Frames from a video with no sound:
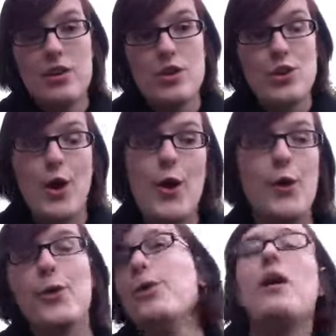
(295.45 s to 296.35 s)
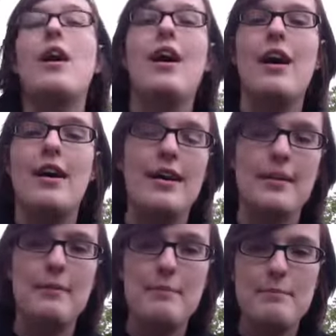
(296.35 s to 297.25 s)
So
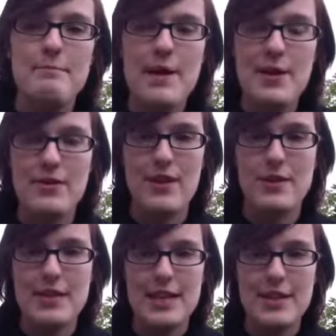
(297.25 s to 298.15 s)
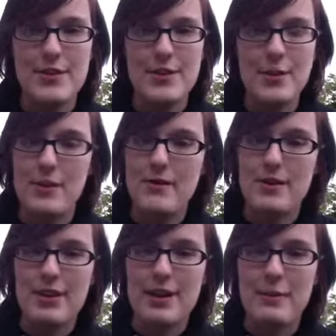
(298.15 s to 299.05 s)
Mary Rose's interview went
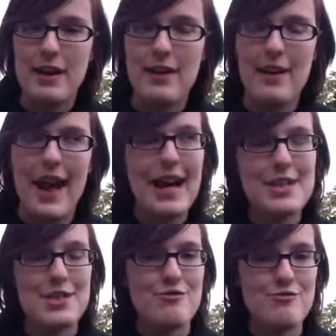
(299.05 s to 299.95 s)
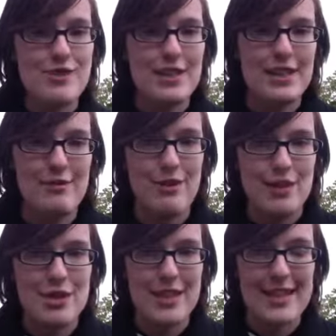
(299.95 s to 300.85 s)
really well. I had to really
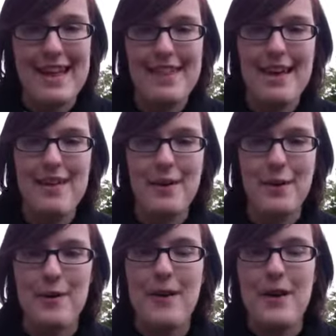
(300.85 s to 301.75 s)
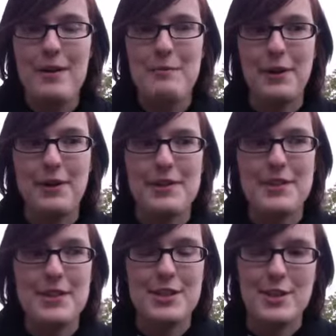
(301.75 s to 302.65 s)
rush to get there though,
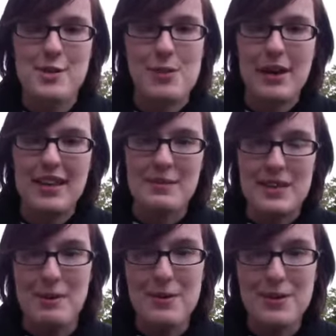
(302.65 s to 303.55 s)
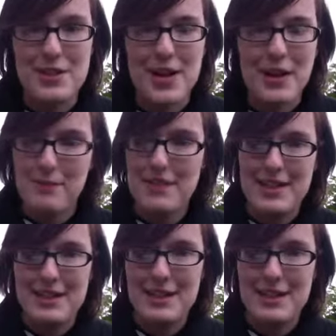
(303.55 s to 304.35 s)
because the social worker that was supposed to turn up didn't